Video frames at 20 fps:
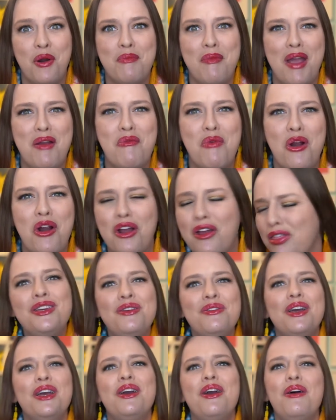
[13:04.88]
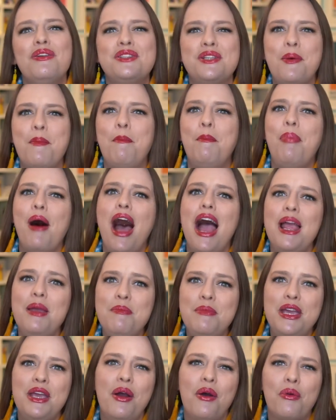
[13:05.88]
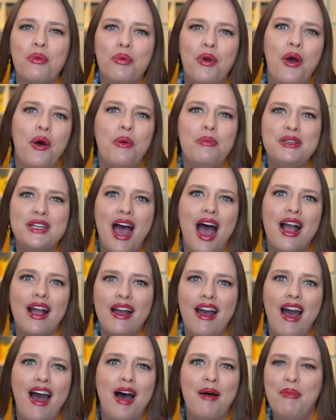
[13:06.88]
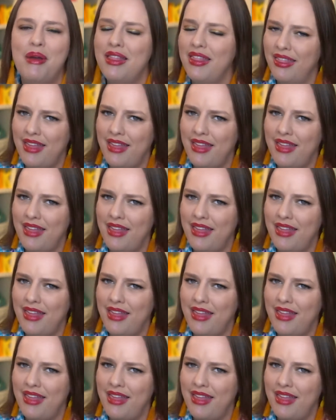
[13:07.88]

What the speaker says: my work, you can go to buymearobe.com.